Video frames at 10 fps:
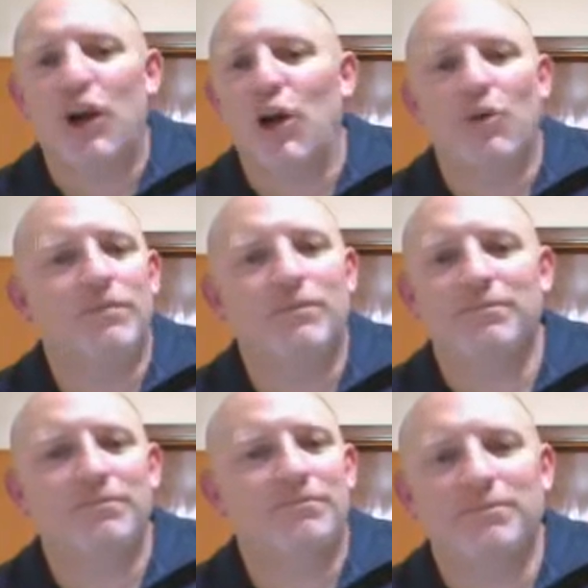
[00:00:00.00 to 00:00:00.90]

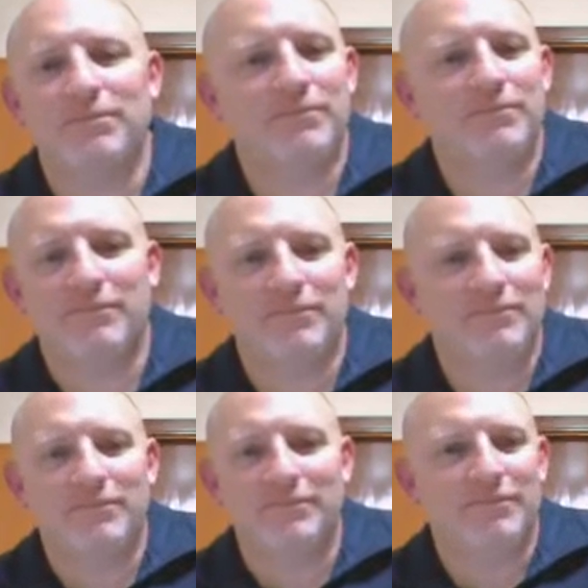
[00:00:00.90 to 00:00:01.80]

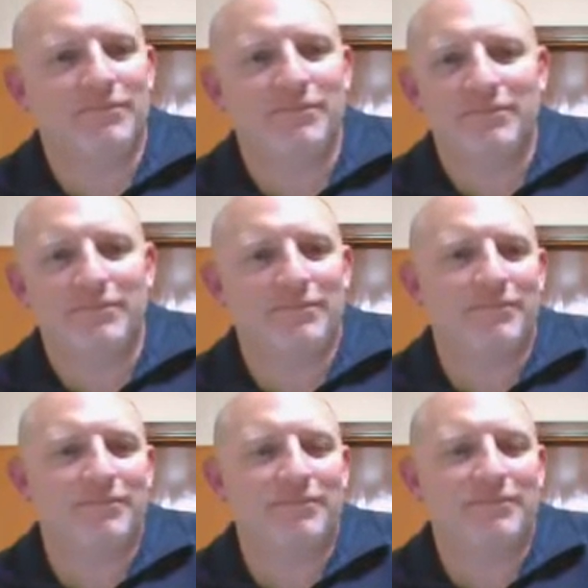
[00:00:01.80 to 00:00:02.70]

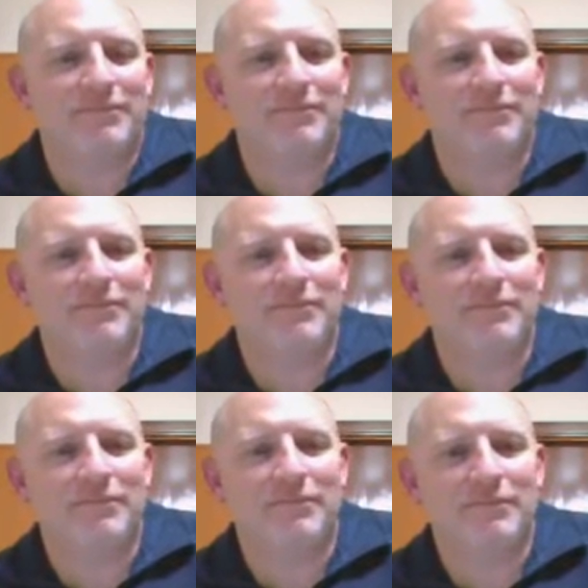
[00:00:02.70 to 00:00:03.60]

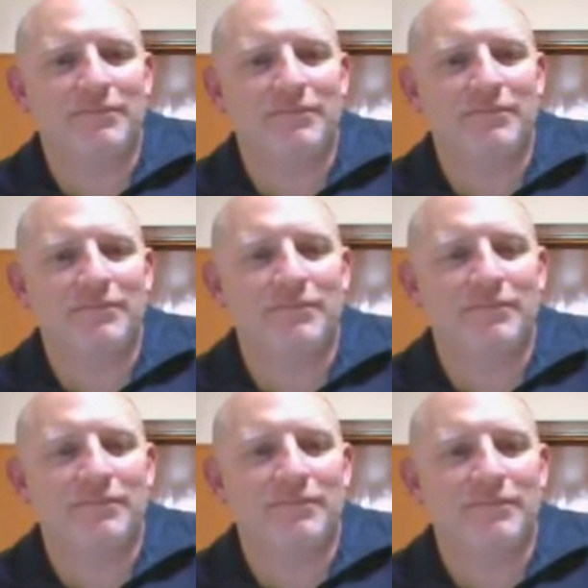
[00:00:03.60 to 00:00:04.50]
[no speech]